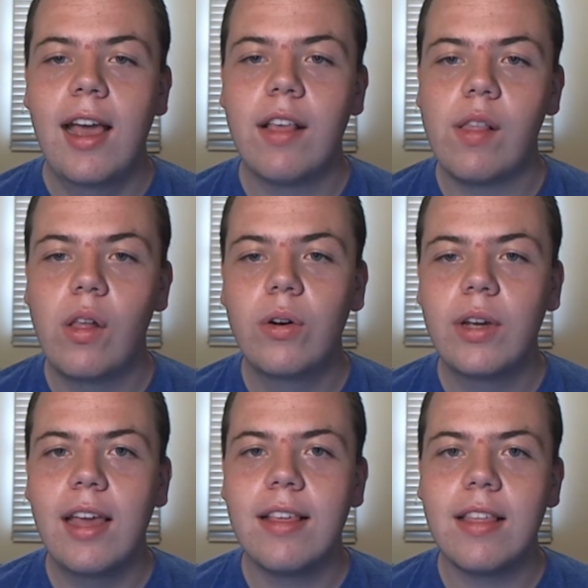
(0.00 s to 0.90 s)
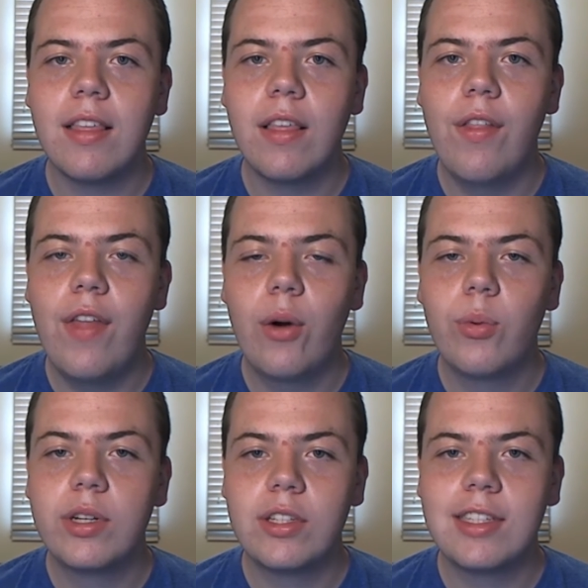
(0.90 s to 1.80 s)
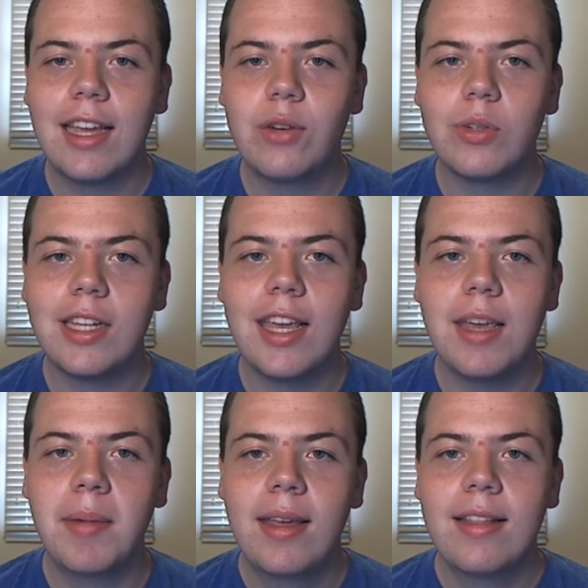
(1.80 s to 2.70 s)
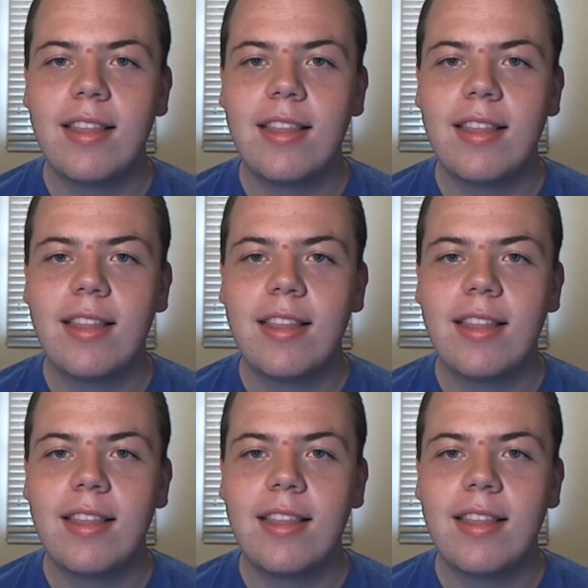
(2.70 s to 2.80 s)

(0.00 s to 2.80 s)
as long as that originally scheduled game